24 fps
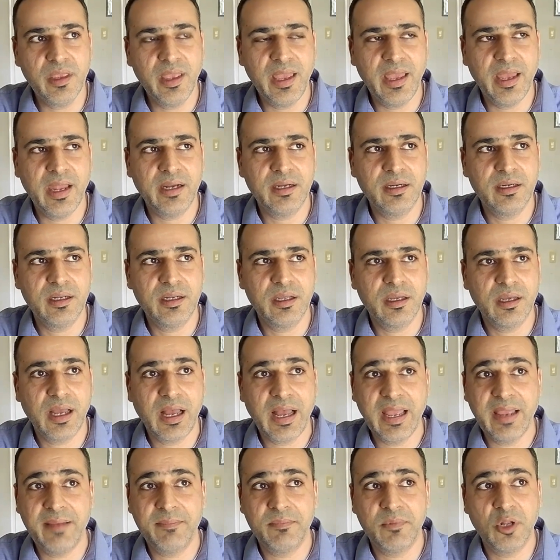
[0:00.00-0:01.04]
And
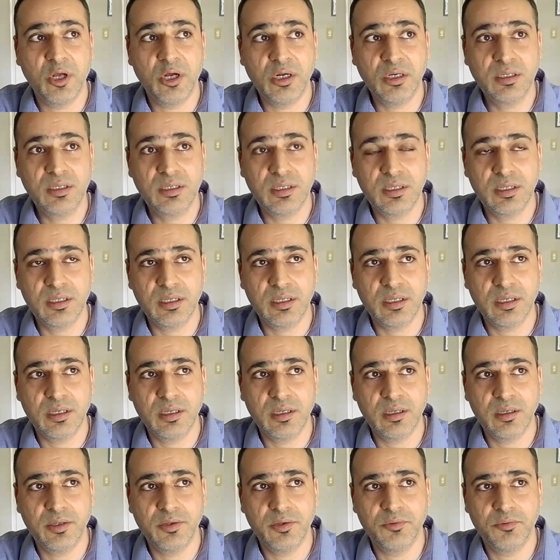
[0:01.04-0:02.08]
I am not
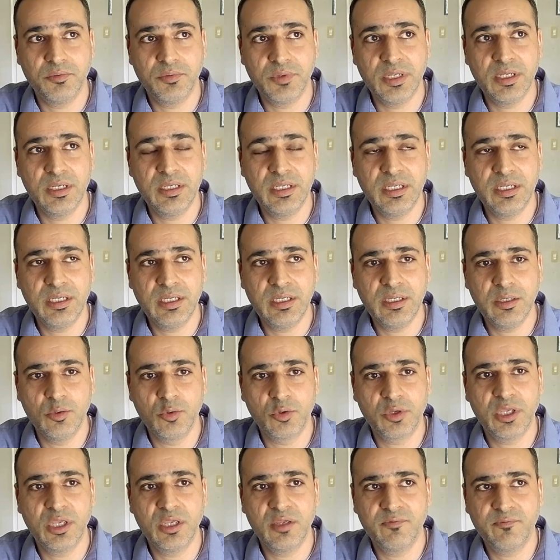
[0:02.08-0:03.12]
really
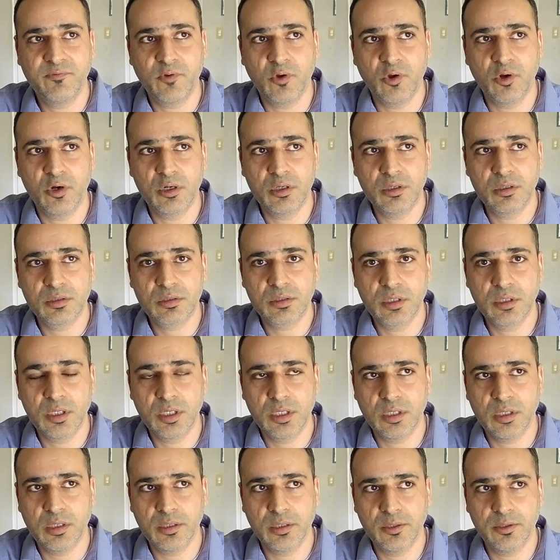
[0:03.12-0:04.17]
looking for,
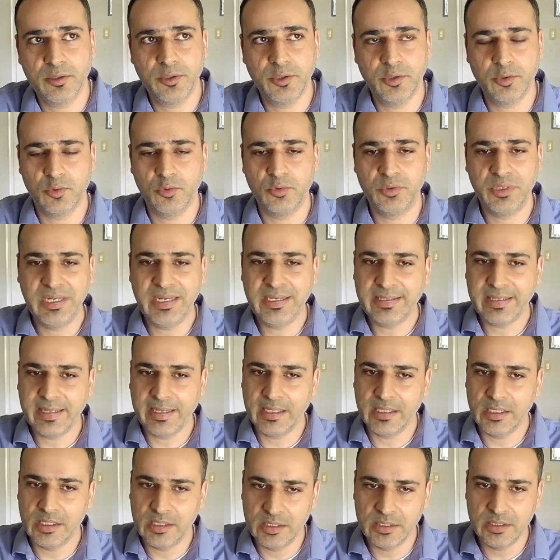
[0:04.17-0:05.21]

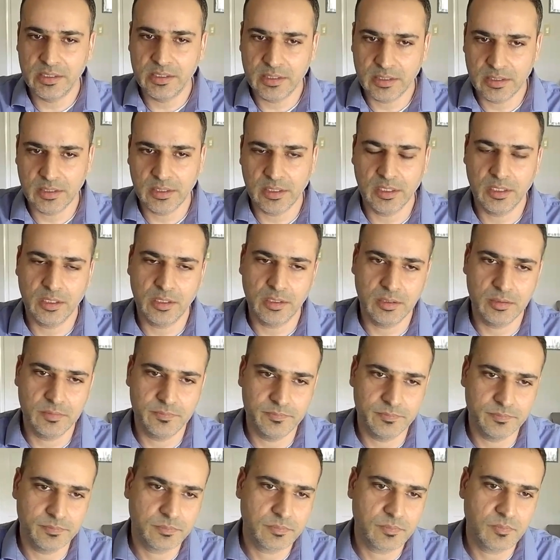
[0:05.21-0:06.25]
detailed
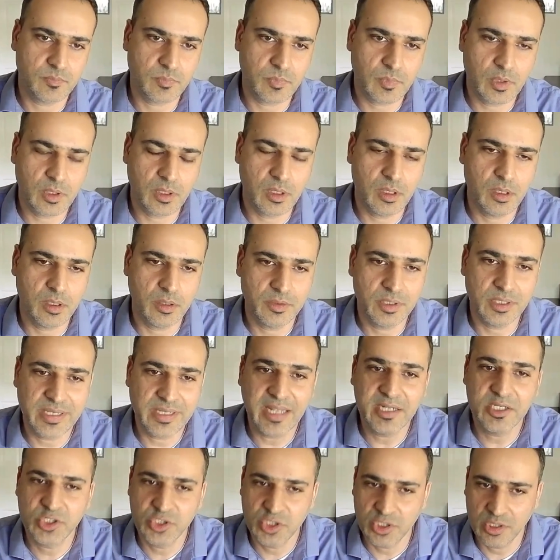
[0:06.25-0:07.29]

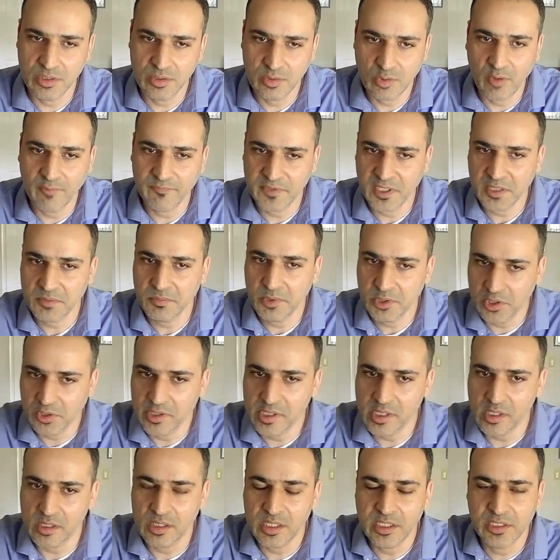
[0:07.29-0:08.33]
retention of that
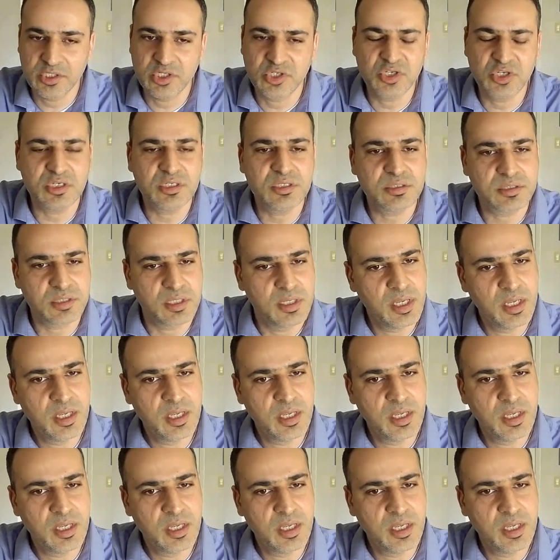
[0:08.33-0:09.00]
material. It's just